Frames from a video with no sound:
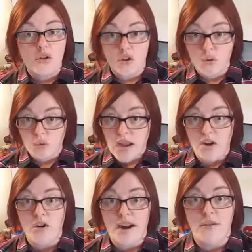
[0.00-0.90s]
gluten
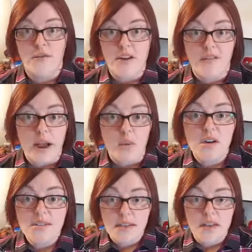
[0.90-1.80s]
and grain-free
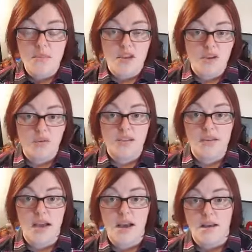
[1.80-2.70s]
flours that can be
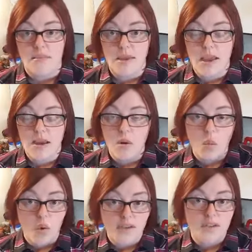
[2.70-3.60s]
used in a
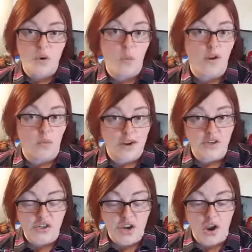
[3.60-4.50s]
1-to-1
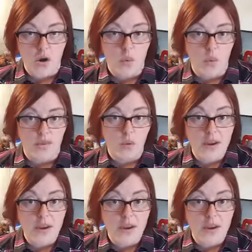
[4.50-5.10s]
ratio with